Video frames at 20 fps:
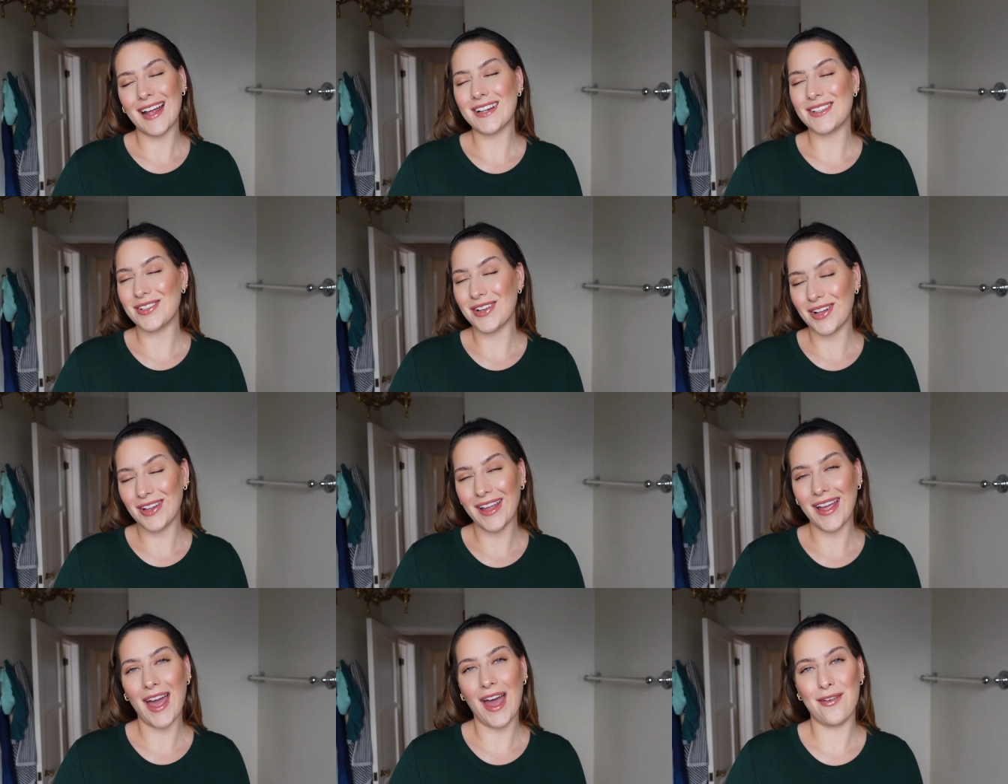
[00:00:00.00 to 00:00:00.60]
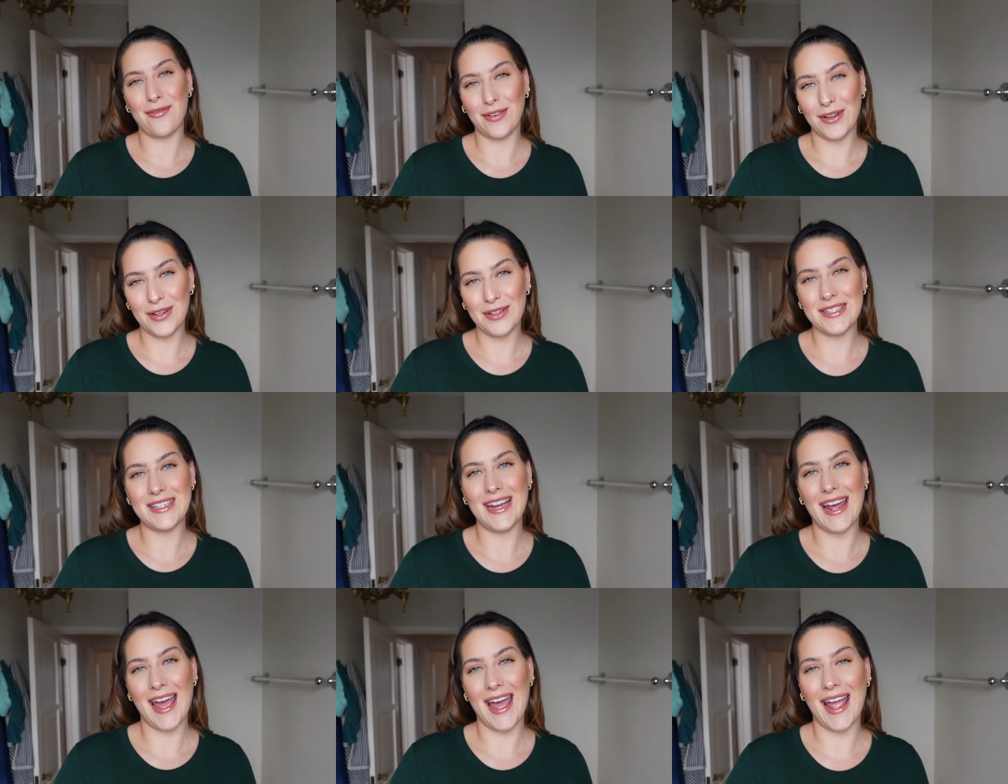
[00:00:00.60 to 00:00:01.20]
That is all I have for you
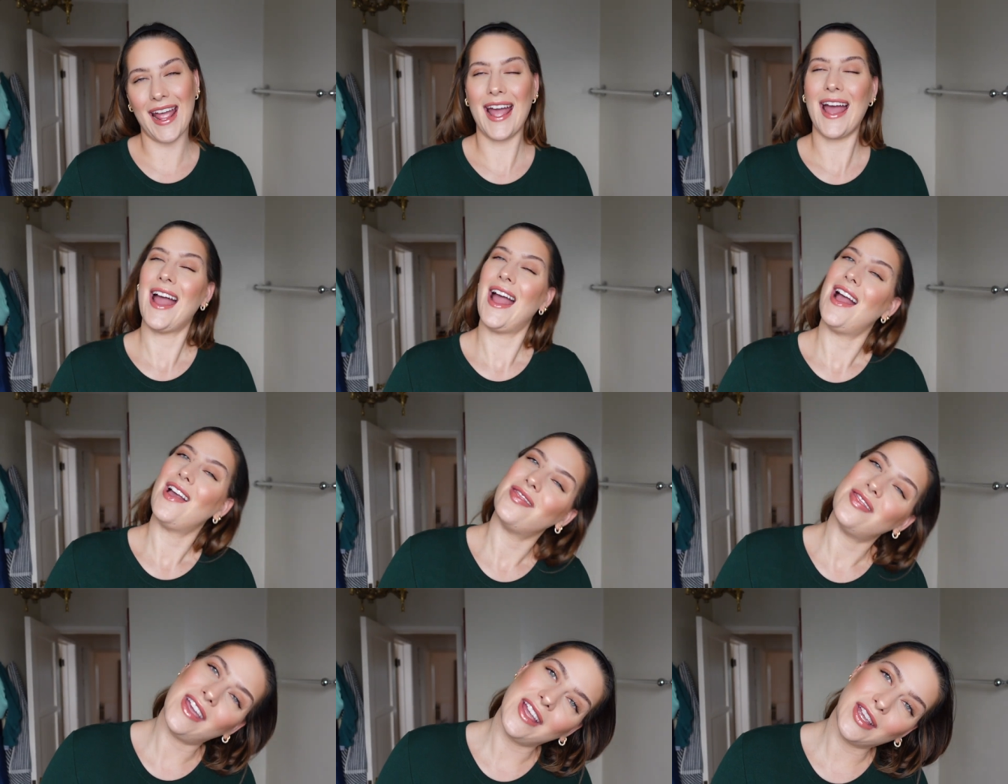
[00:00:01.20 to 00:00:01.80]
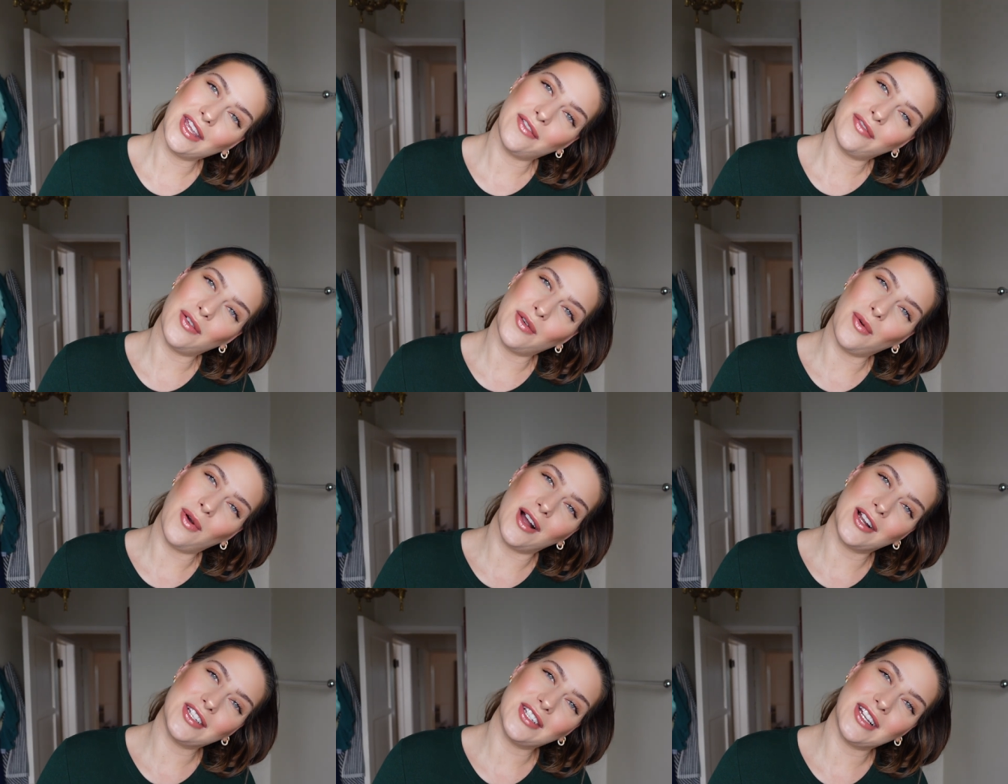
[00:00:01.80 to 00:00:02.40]
today. Thank you for
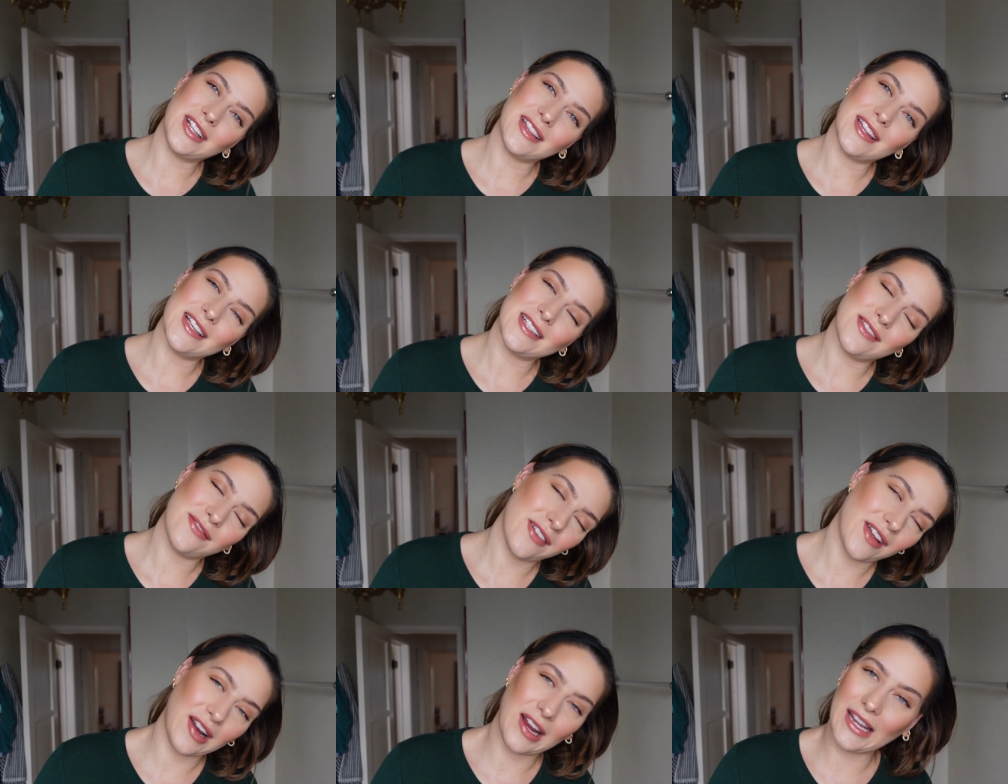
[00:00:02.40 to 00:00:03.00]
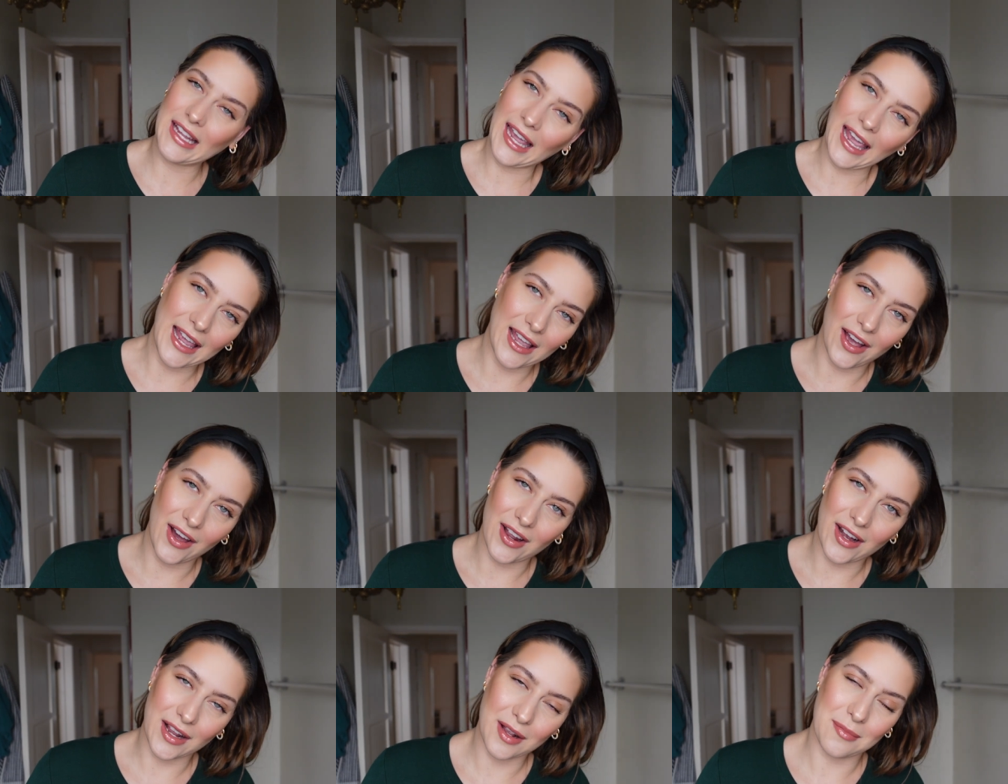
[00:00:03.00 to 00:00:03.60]
watching this very
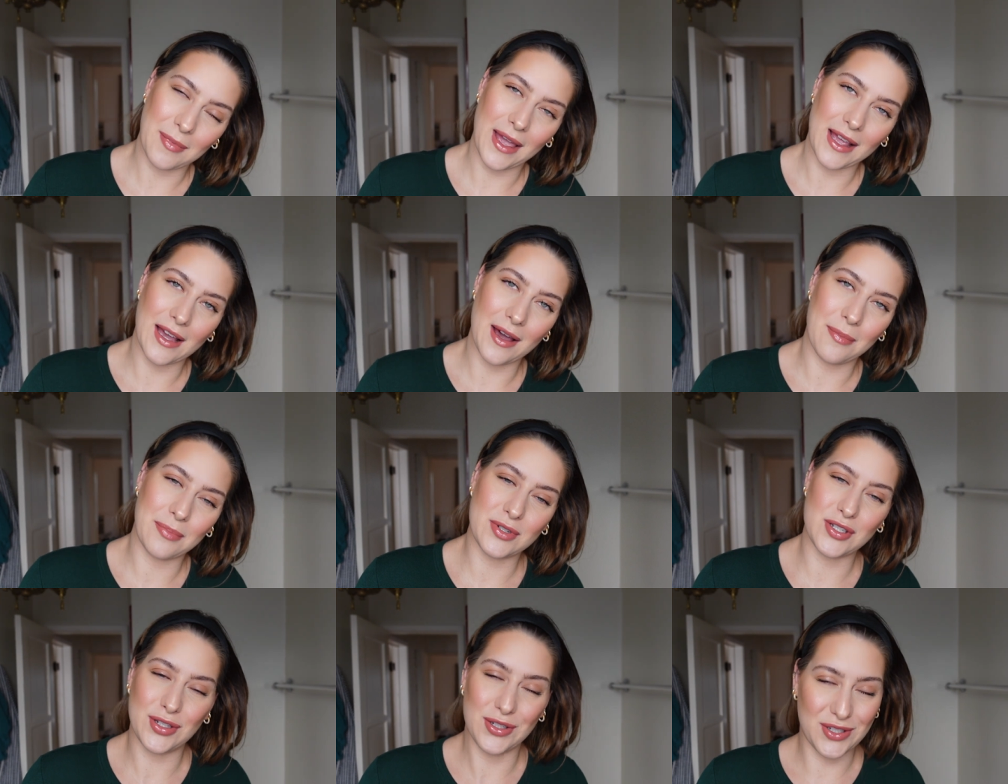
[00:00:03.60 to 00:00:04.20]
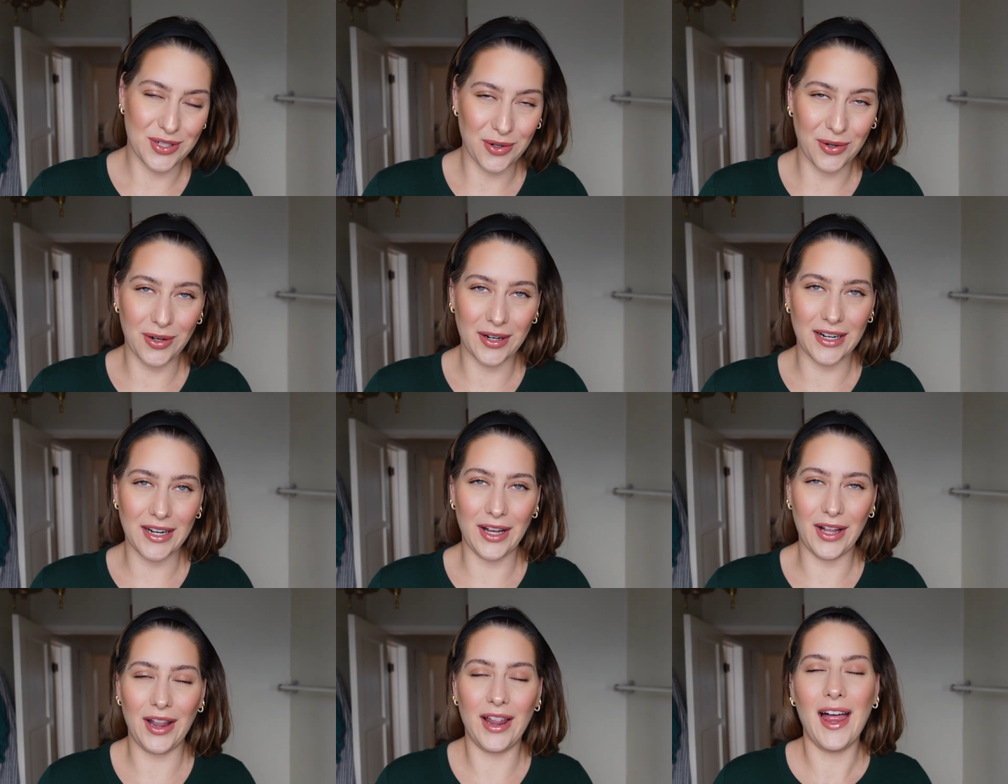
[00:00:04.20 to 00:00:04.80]
chaotic makeup
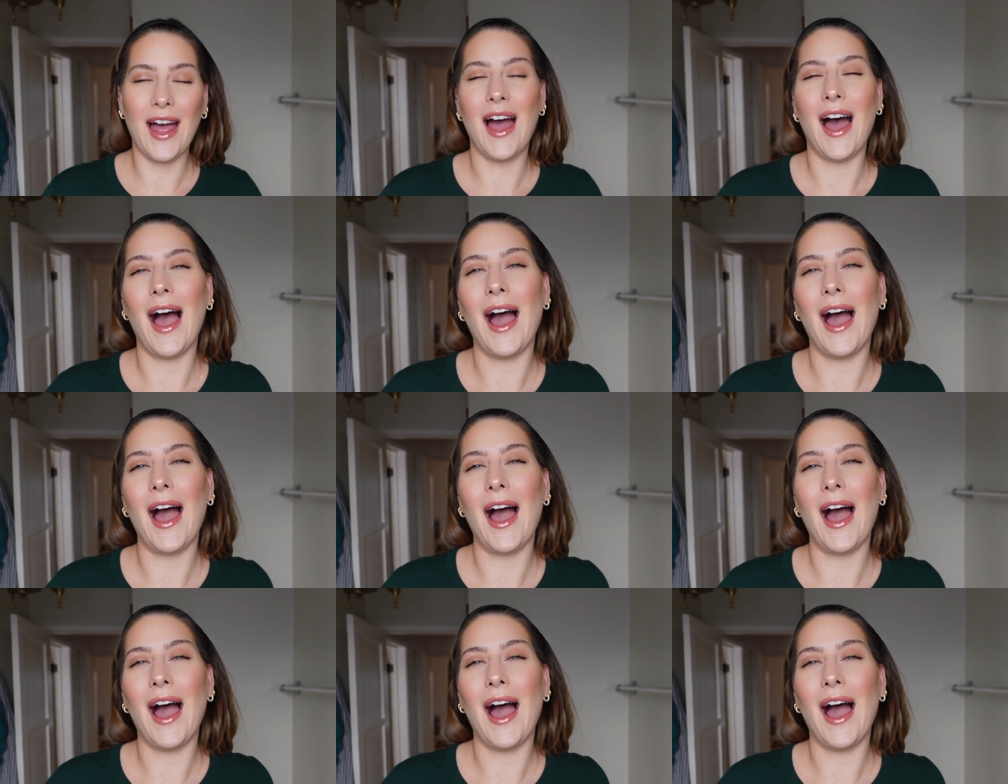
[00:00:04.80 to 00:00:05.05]
tutorial.